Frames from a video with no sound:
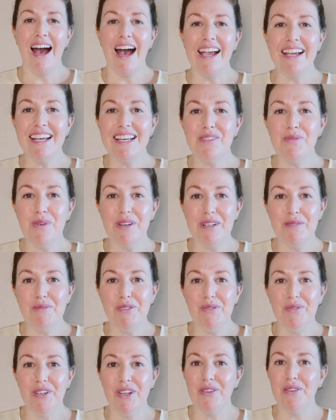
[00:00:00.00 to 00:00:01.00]
Hi guys, welcome
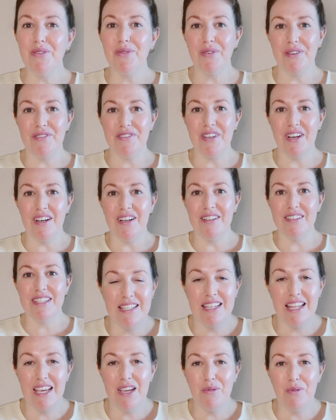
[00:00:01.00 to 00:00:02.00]
to another thrift haul.
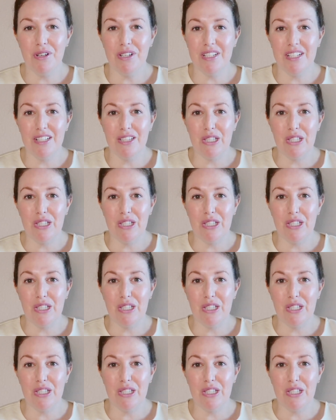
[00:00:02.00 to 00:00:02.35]
Today we're gonna